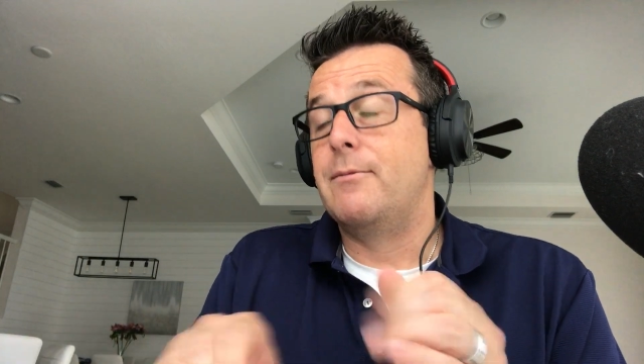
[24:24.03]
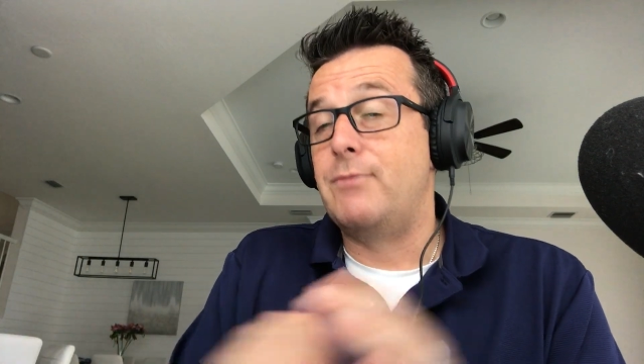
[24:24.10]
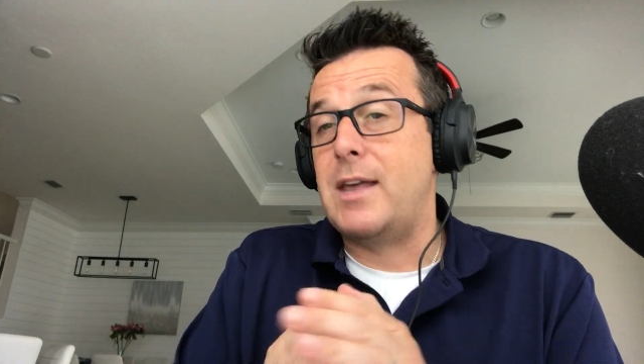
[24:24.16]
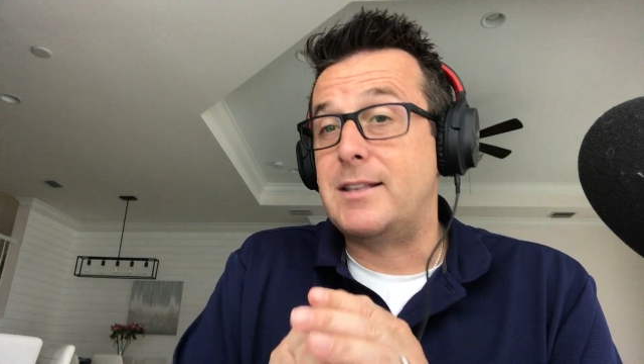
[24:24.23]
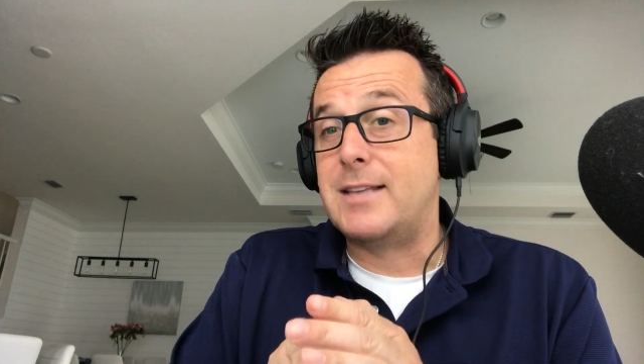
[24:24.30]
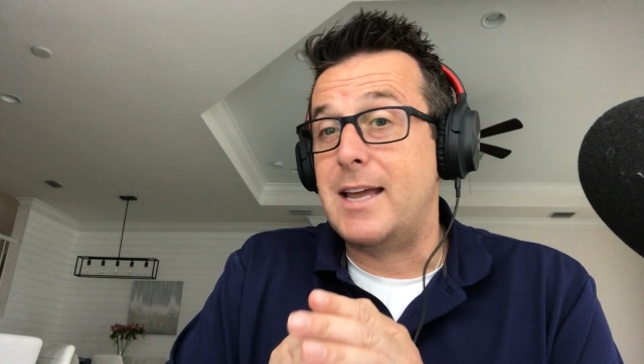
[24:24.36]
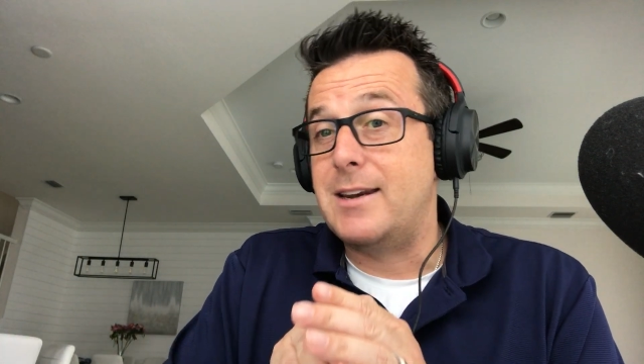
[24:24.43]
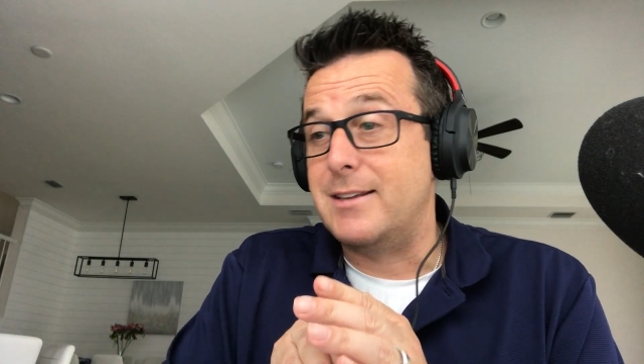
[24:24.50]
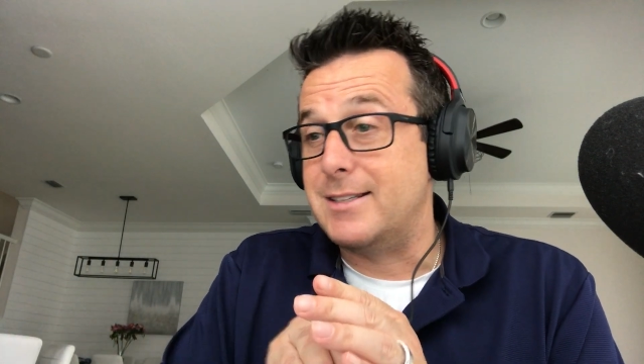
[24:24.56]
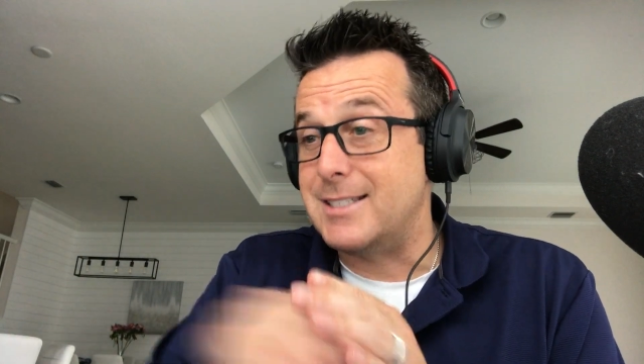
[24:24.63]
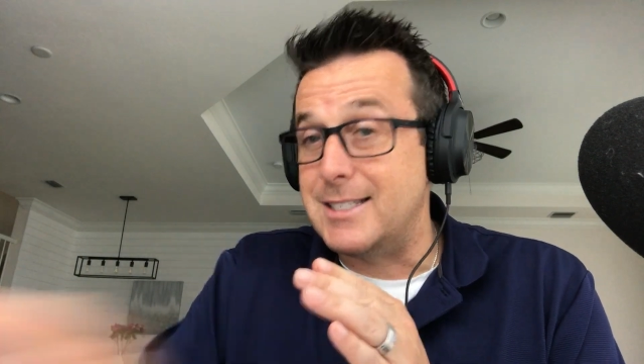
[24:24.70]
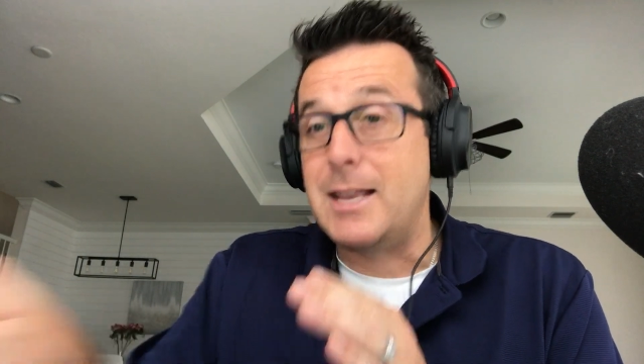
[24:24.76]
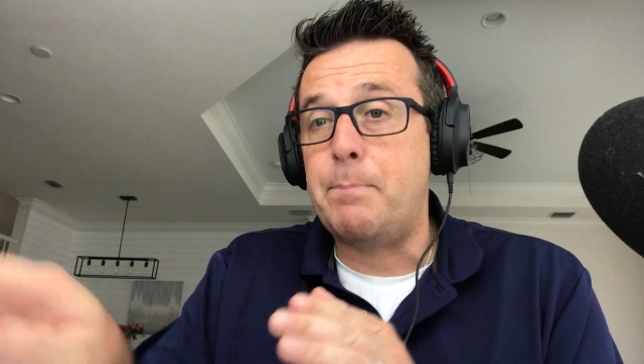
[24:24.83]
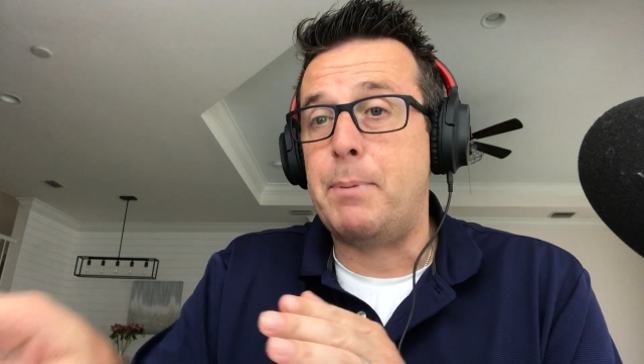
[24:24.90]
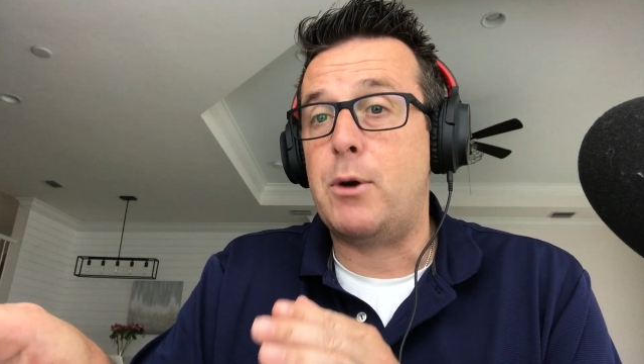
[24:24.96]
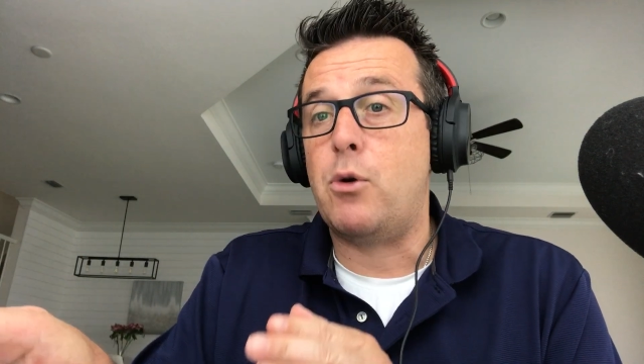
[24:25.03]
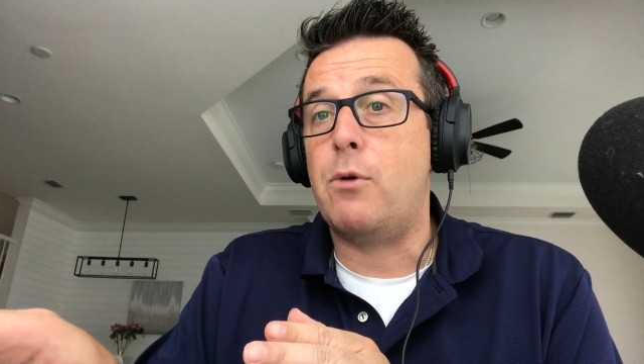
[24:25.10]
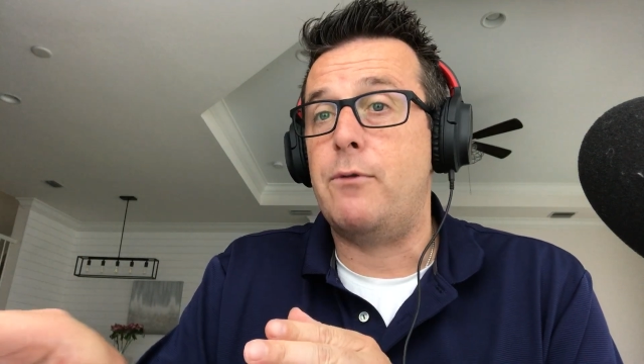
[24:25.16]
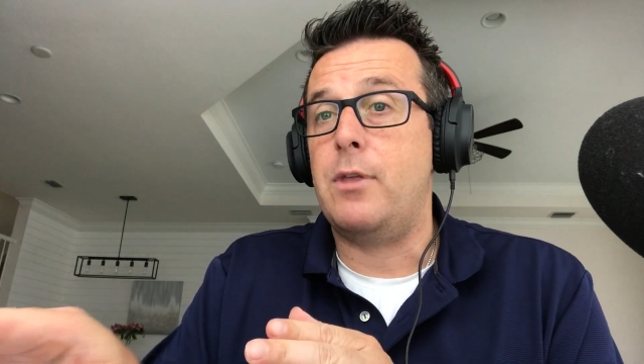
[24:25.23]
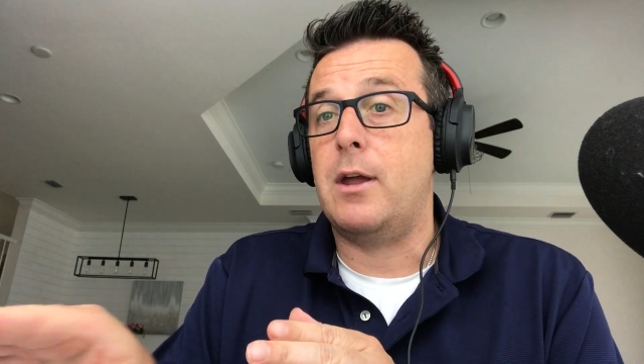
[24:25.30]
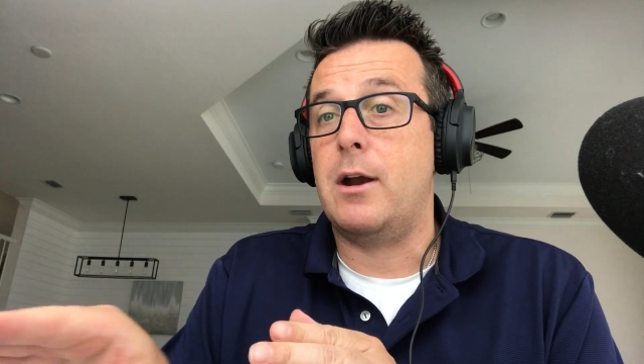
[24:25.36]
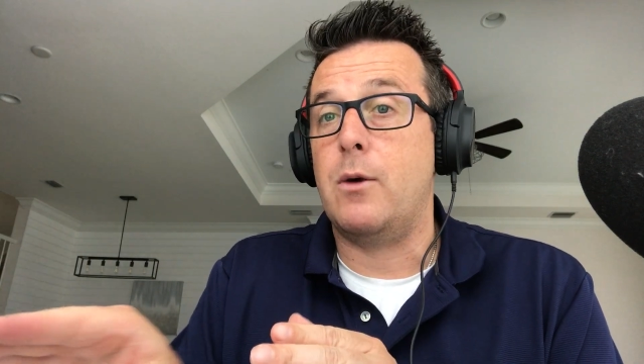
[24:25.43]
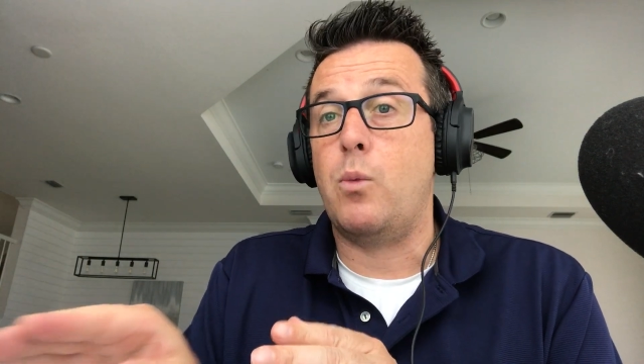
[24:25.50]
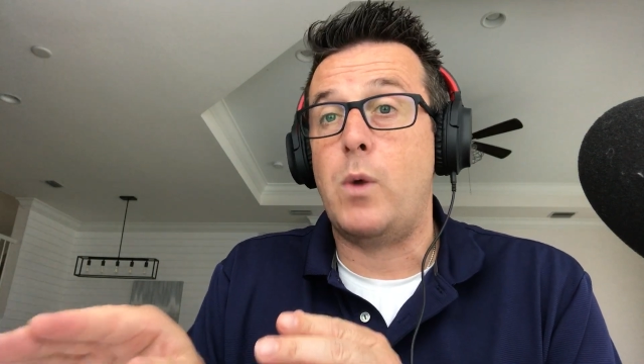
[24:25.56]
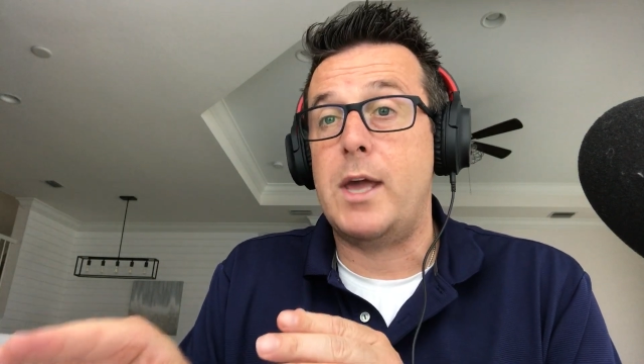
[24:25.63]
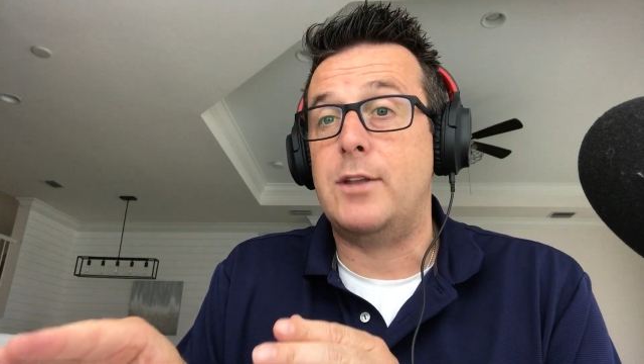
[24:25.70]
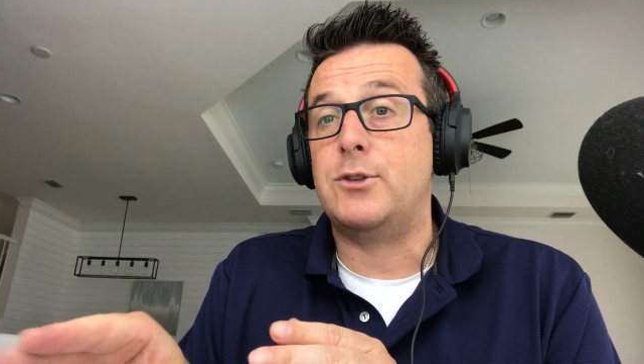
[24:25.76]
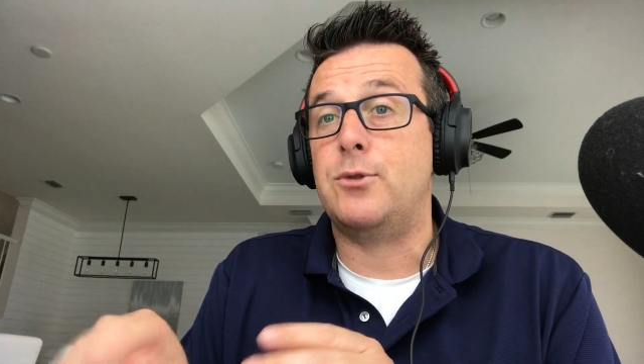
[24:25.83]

They tend to zip it over there way